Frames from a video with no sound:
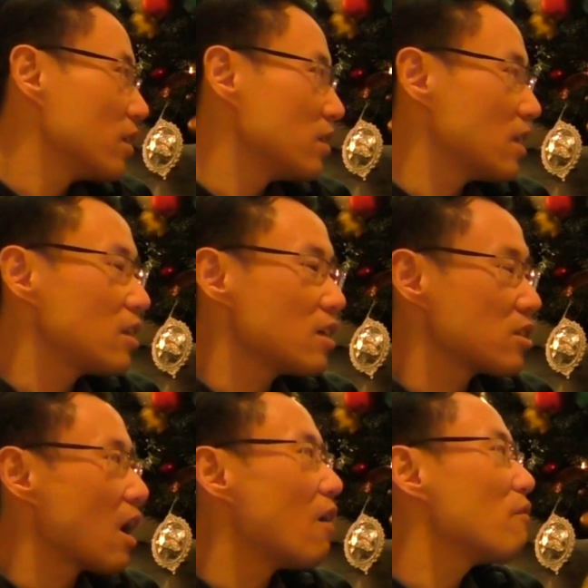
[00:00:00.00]
Every it
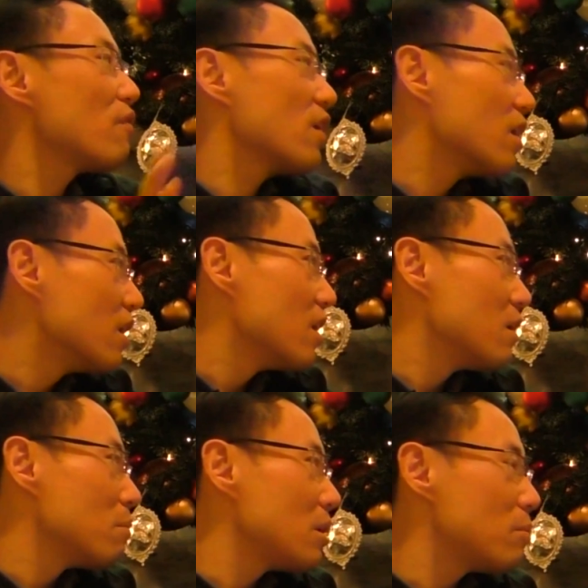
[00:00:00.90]
is time, unfair. Yep,
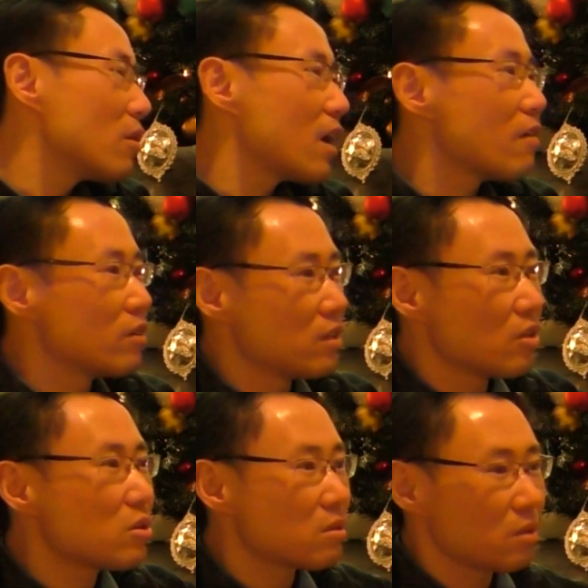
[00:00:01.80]
yep. People have uh,
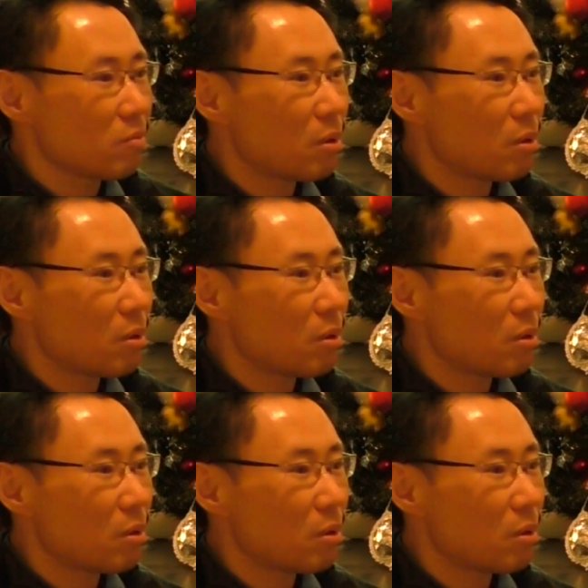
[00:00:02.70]
those.